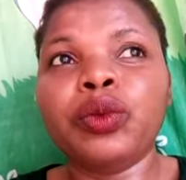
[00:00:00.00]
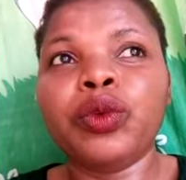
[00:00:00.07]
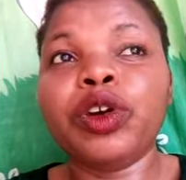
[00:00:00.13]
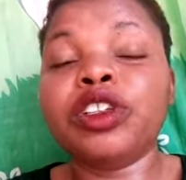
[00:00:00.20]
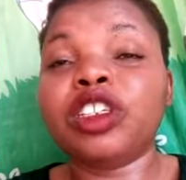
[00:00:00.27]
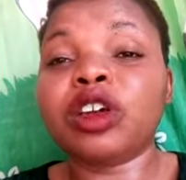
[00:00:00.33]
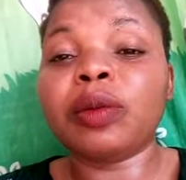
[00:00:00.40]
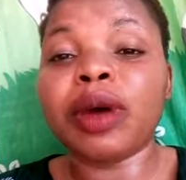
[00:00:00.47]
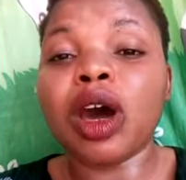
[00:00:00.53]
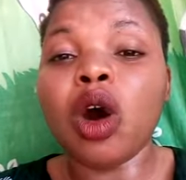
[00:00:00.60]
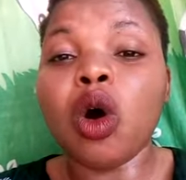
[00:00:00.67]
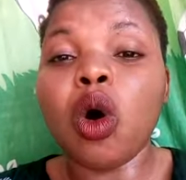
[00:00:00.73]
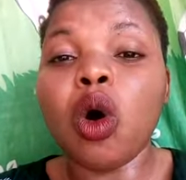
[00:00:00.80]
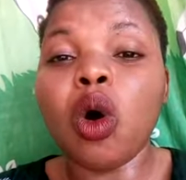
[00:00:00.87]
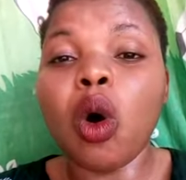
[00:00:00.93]
going to talk
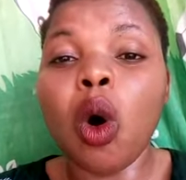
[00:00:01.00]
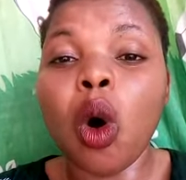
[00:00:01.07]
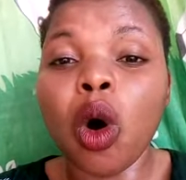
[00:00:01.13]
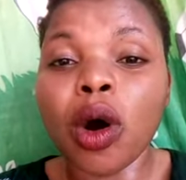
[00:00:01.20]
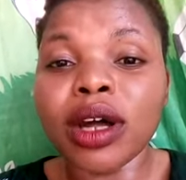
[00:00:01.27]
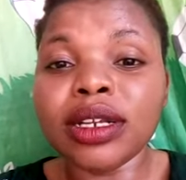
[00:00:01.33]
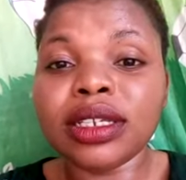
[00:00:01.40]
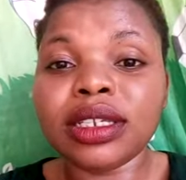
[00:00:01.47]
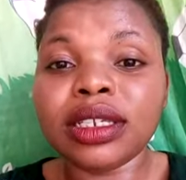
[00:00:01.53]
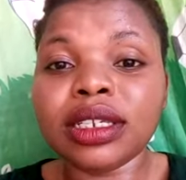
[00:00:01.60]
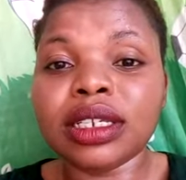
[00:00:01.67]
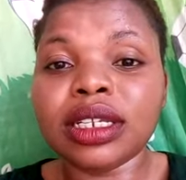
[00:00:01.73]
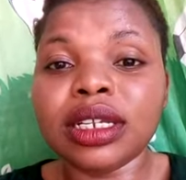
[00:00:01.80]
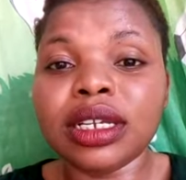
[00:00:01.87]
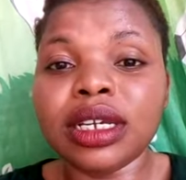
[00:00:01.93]
about oils,
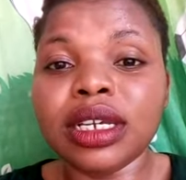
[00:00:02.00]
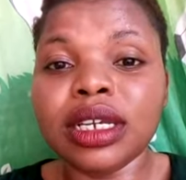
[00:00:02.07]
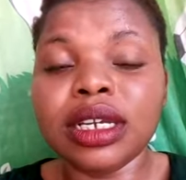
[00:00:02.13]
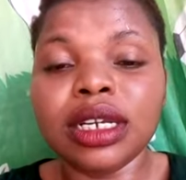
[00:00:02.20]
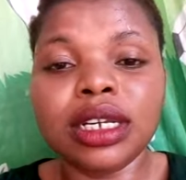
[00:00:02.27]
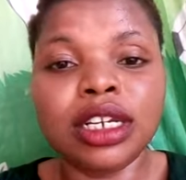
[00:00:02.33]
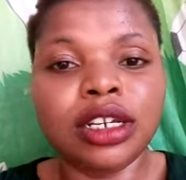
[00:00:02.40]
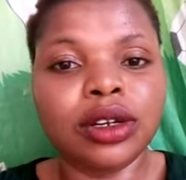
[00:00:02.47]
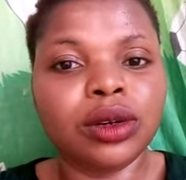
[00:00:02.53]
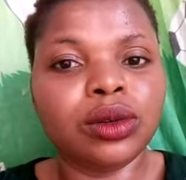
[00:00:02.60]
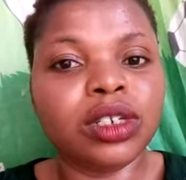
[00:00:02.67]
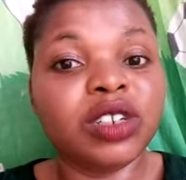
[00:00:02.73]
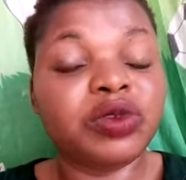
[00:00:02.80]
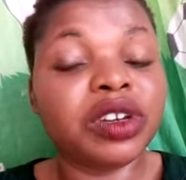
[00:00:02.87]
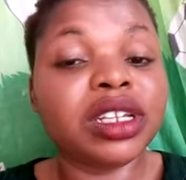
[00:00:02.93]
you know,
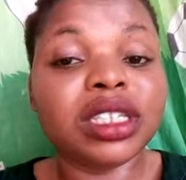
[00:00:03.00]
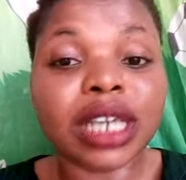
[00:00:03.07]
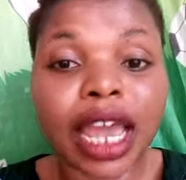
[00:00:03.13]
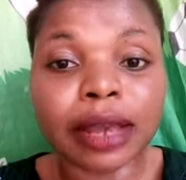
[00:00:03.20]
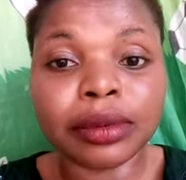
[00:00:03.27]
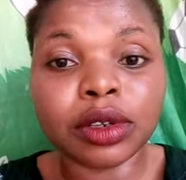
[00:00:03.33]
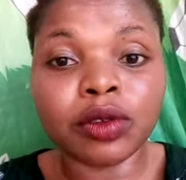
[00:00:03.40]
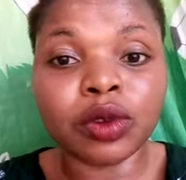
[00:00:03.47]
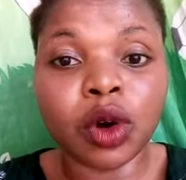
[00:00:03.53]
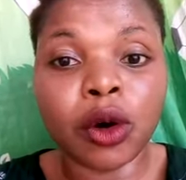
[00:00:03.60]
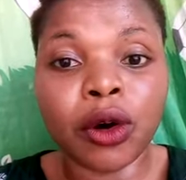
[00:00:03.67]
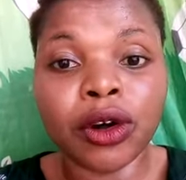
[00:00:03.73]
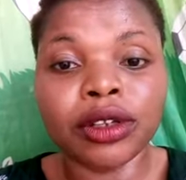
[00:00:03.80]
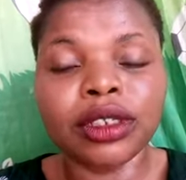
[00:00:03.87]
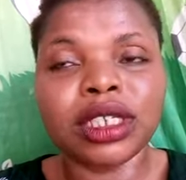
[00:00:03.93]
different types of
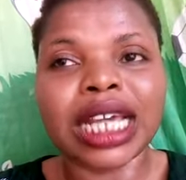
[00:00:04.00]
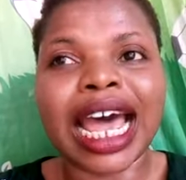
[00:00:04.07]
oils